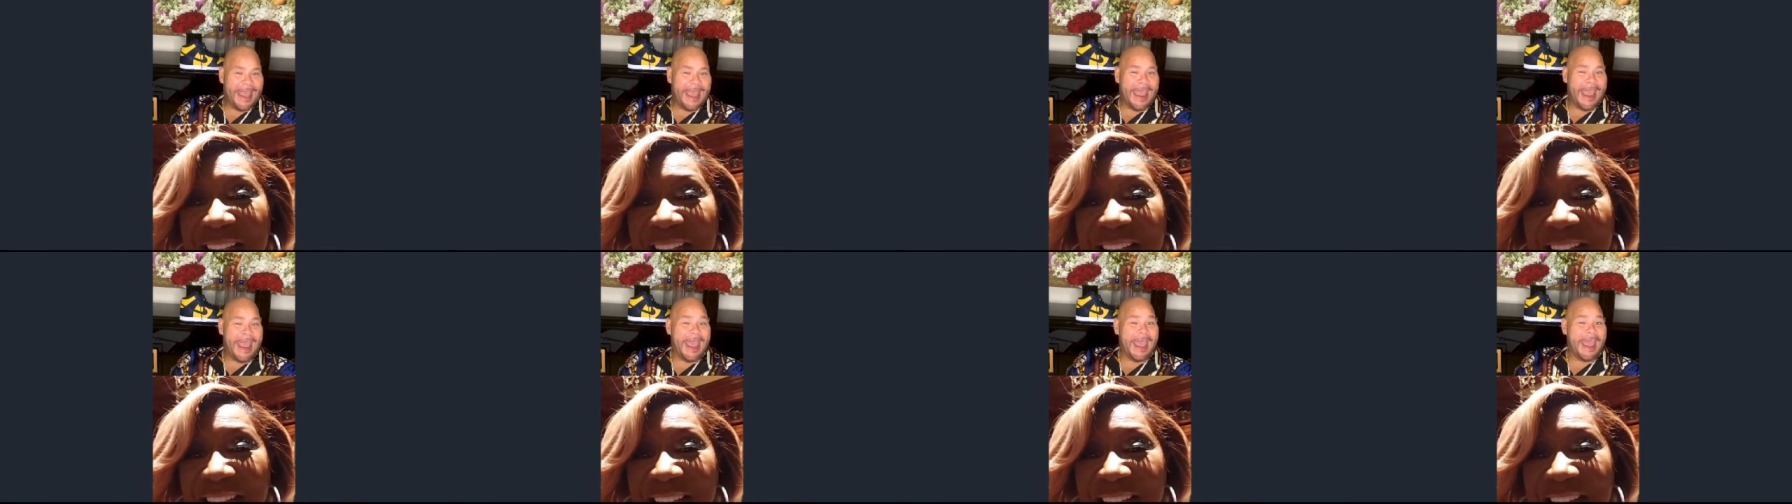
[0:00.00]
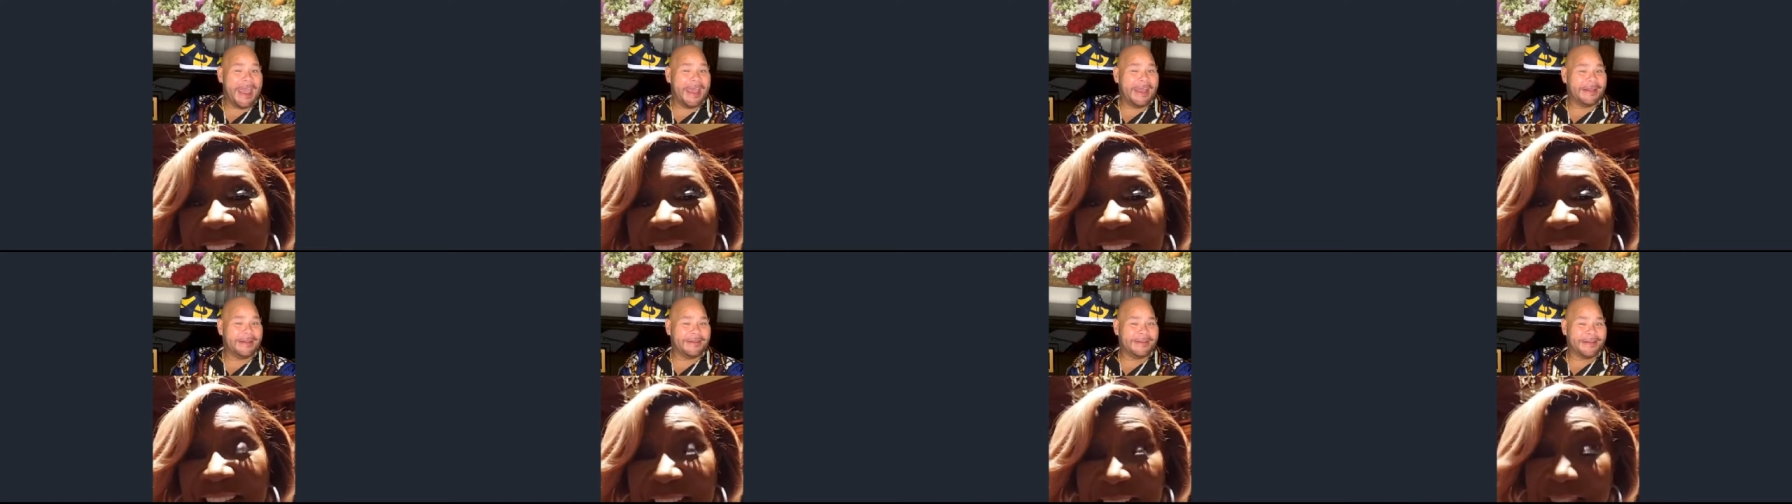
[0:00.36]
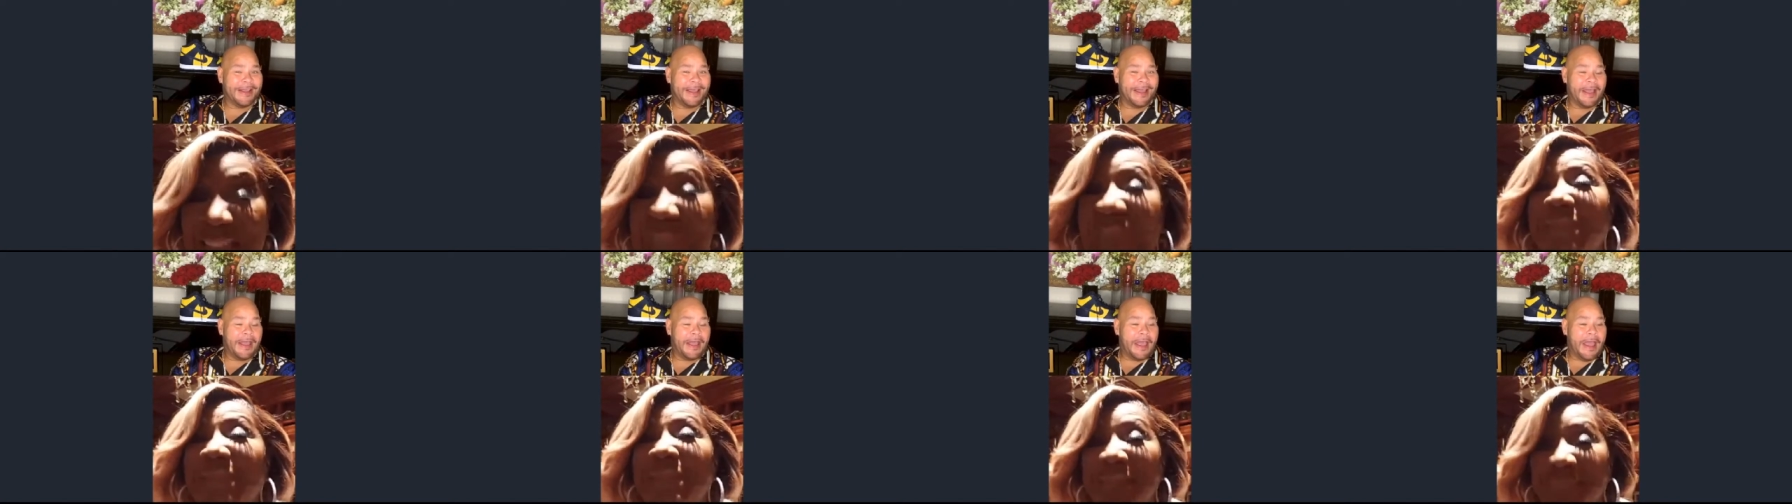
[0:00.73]
And
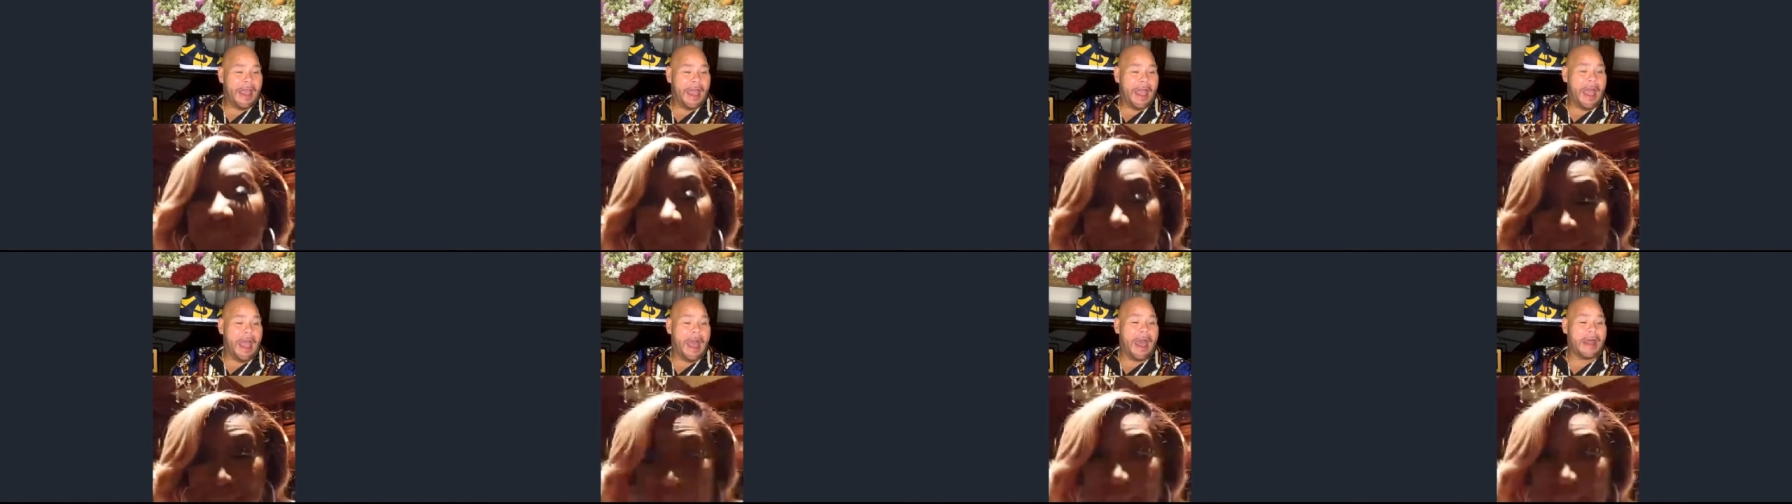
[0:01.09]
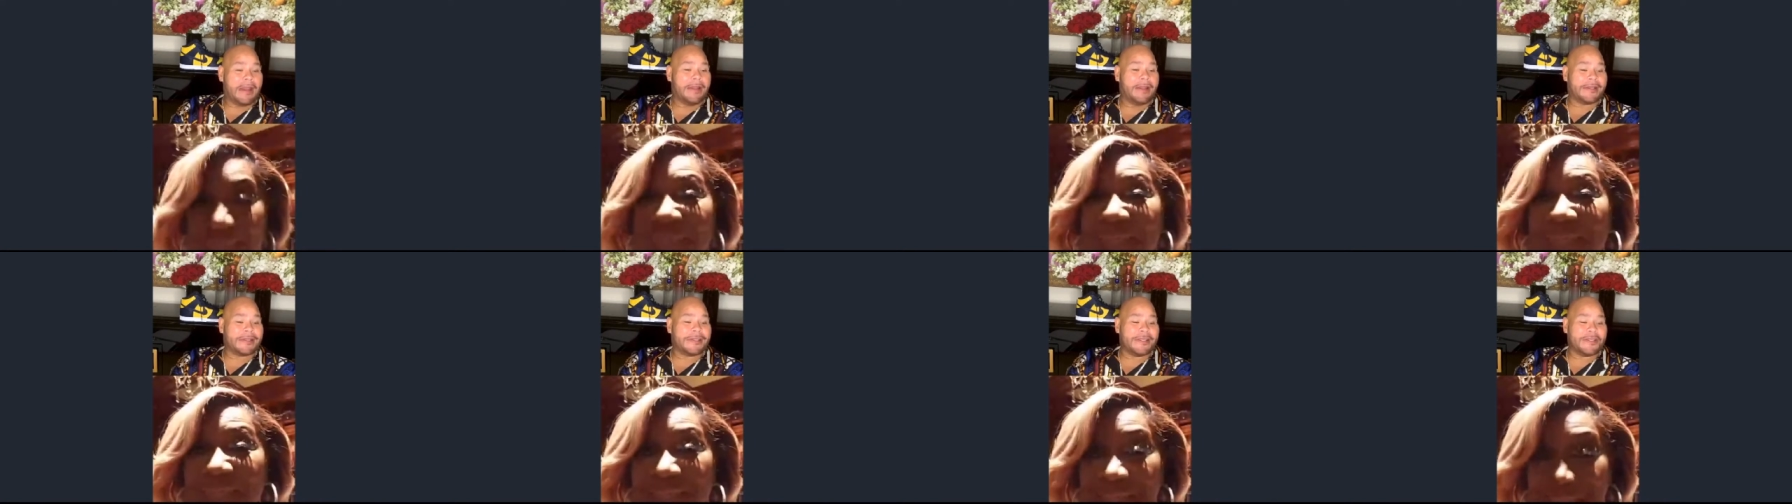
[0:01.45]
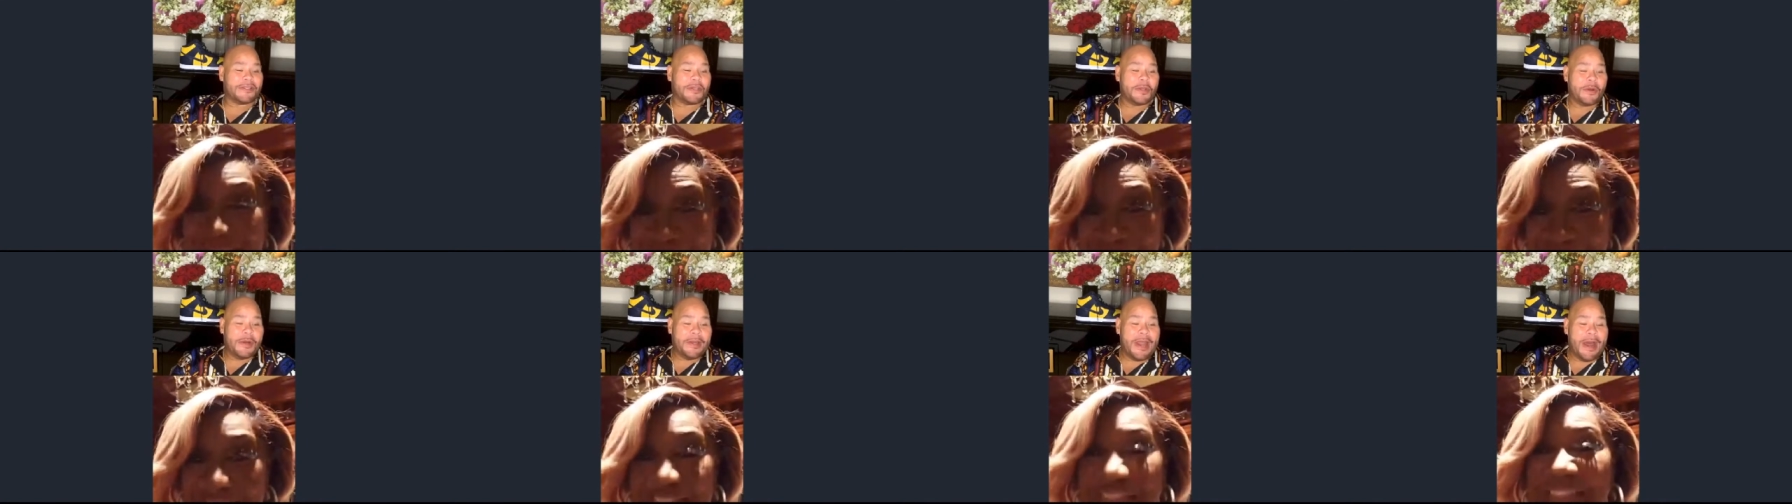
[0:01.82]
I looked at
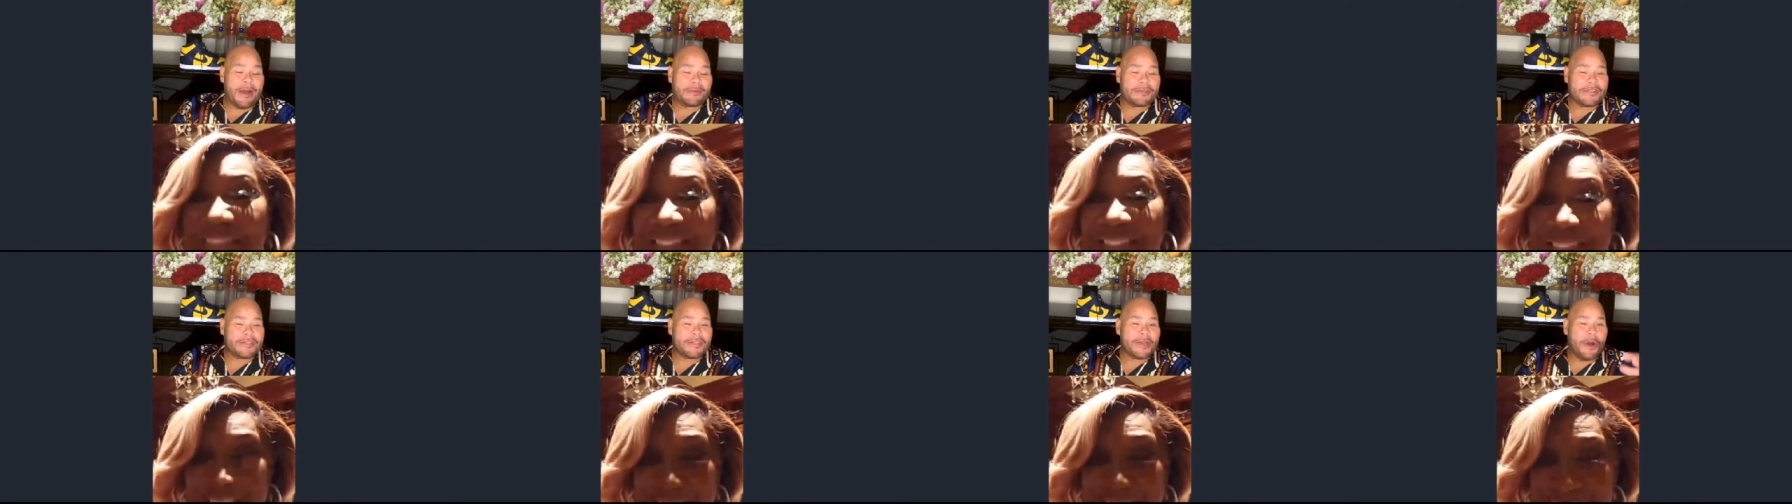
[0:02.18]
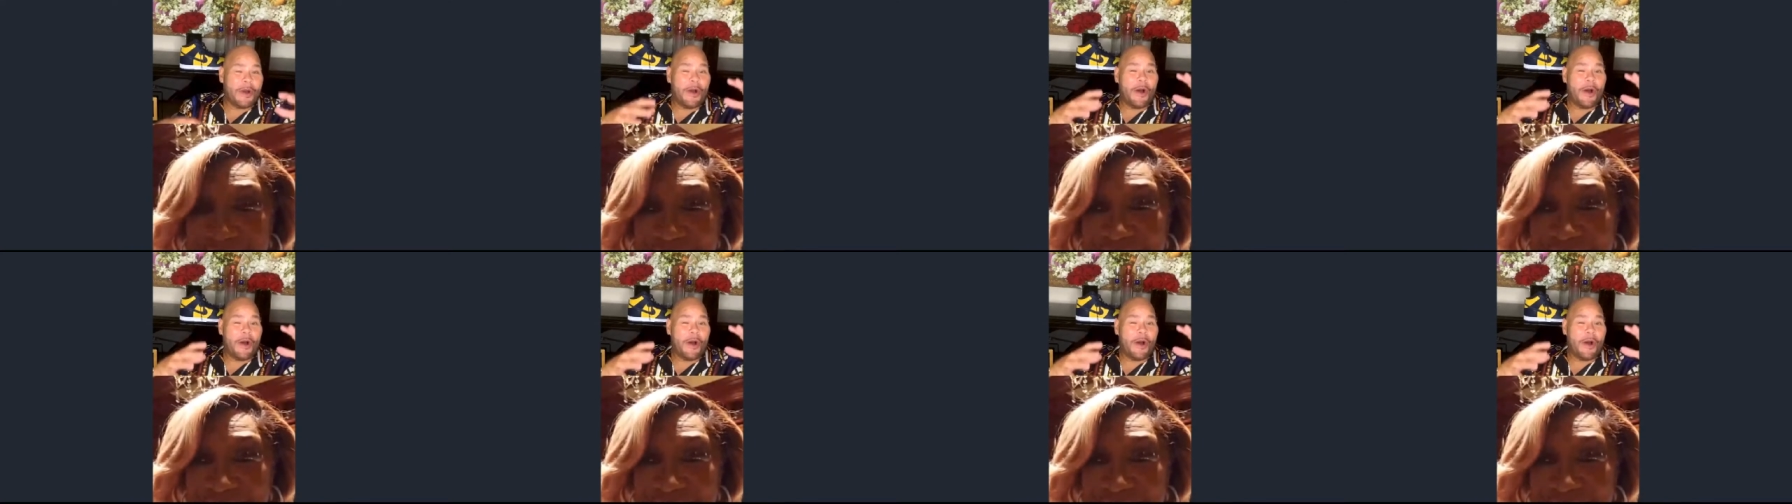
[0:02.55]
you and I was so